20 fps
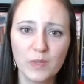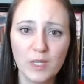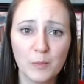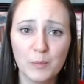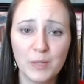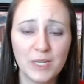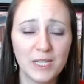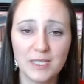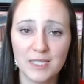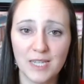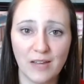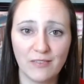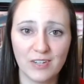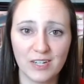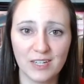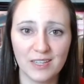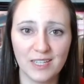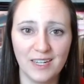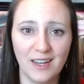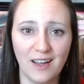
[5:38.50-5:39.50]
but it's
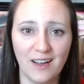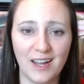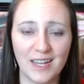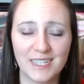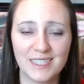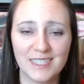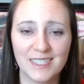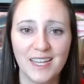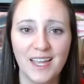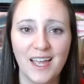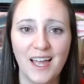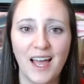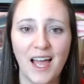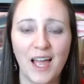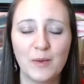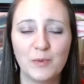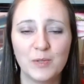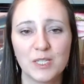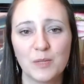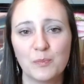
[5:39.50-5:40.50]
definitely not.
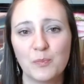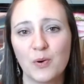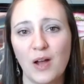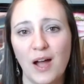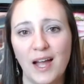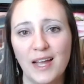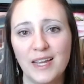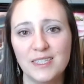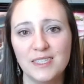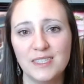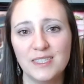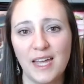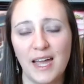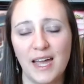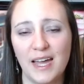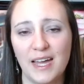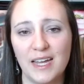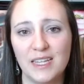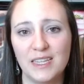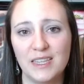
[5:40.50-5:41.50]
I was surprised
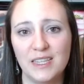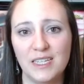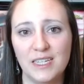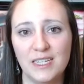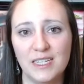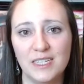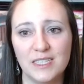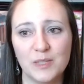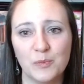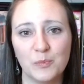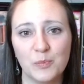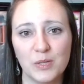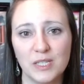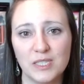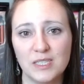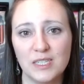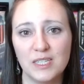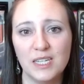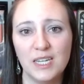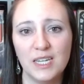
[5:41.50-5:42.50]
at the
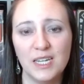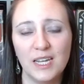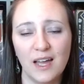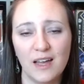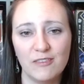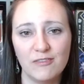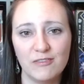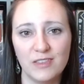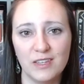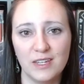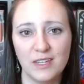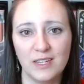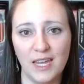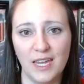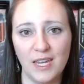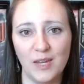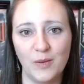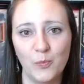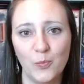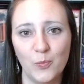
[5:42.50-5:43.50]
simplicity of the
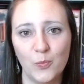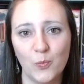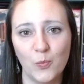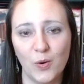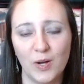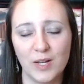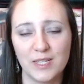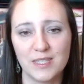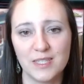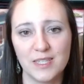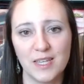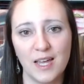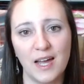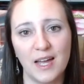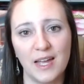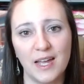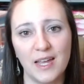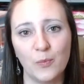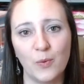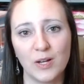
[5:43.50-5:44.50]
game once
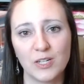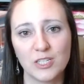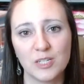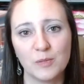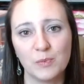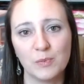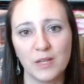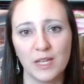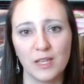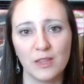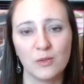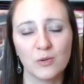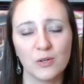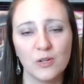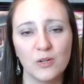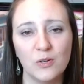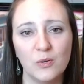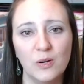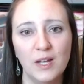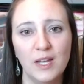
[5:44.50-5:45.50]
I watched a
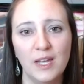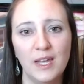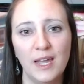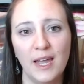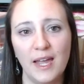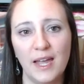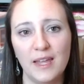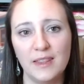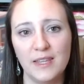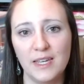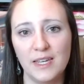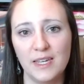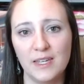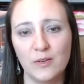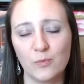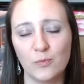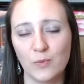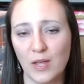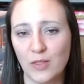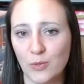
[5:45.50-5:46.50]
playthrough and
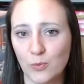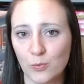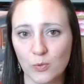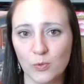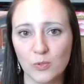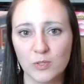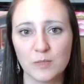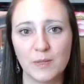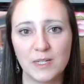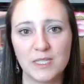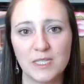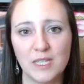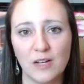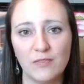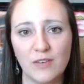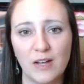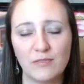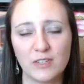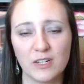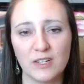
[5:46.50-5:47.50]
then read the rules myself
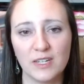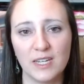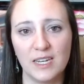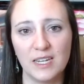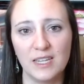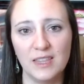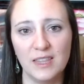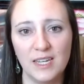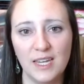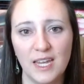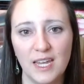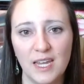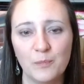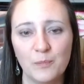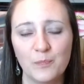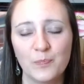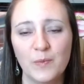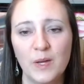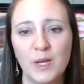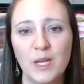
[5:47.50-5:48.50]
after getting the game.
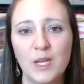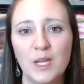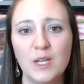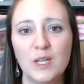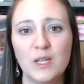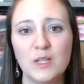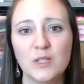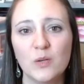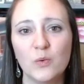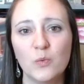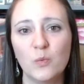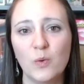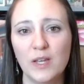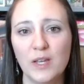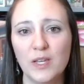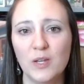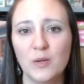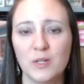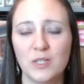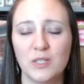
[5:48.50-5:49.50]
So what
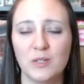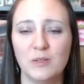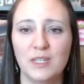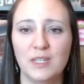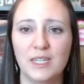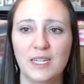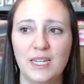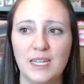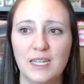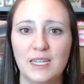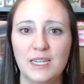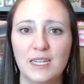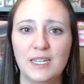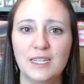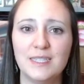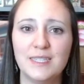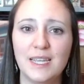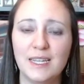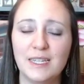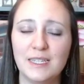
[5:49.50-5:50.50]
you are doing, it
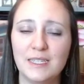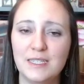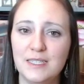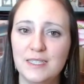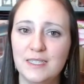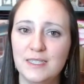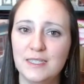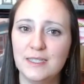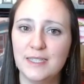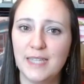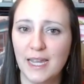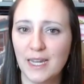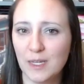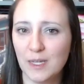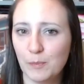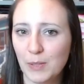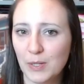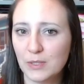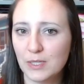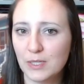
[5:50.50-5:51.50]
is a deck
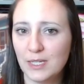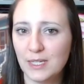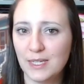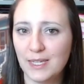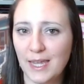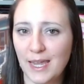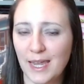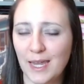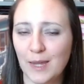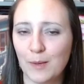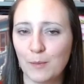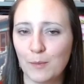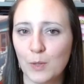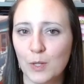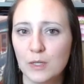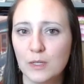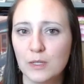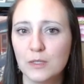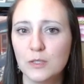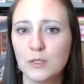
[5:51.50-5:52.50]
building game,
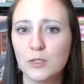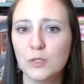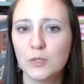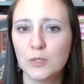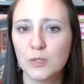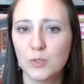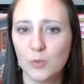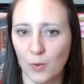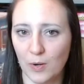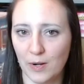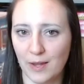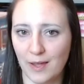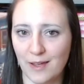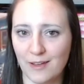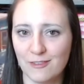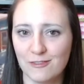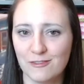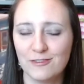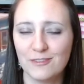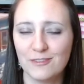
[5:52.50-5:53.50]
sort of.